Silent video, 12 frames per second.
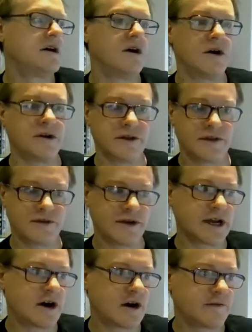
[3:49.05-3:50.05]
On a
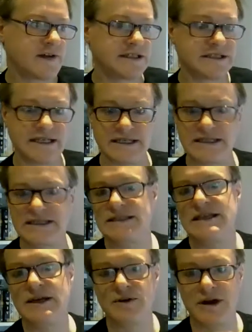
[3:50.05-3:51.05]
3.5-inch, it's
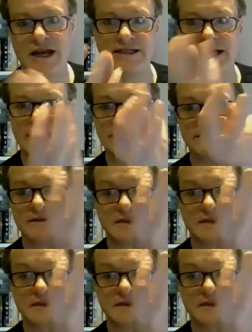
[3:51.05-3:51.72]
the orientation of the